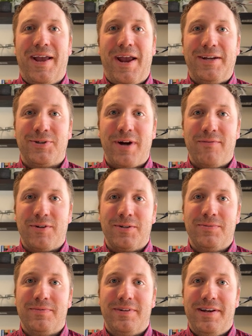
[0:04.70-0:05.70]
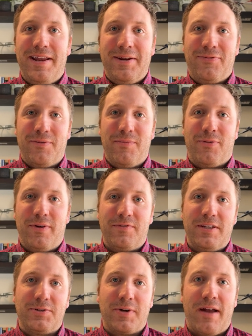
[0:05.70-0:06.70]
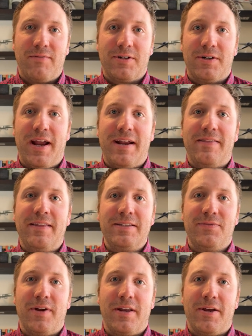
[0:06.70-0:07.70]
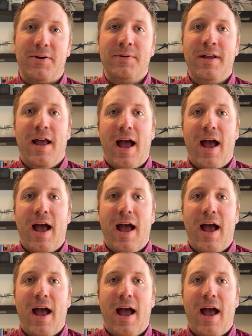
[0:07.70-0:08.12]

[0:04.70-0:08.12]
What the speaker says: Hey Traveler, Nick from Thrifty Traveler, and in this video,